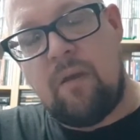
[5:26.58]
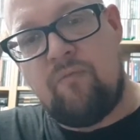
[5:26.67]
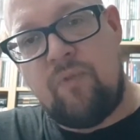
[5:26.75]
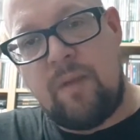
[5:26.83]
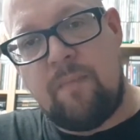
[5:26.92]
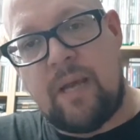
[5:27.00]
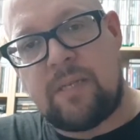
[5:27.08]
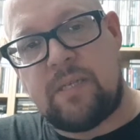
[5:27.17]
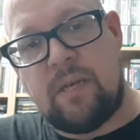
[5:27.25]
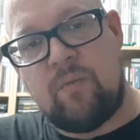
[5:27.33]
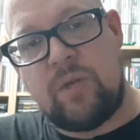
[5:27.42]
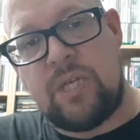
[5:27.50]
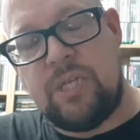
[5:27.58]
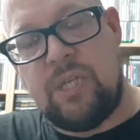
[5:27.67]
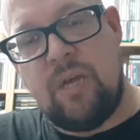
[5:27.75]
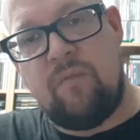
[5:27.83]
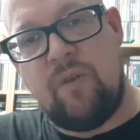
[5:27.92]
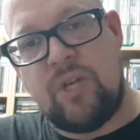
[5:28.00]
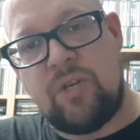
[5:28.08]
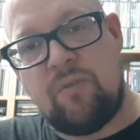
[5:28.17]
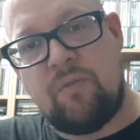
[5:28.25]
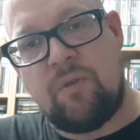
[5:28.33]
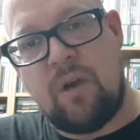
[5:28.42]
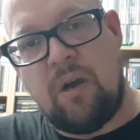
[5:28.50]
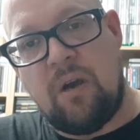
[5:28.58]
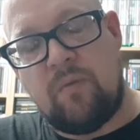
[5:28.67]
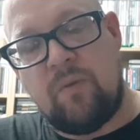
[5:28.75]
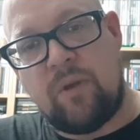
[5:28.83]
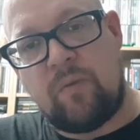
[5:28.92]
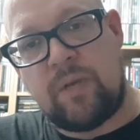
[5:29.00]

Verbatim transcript: remaster, which is the original artwork,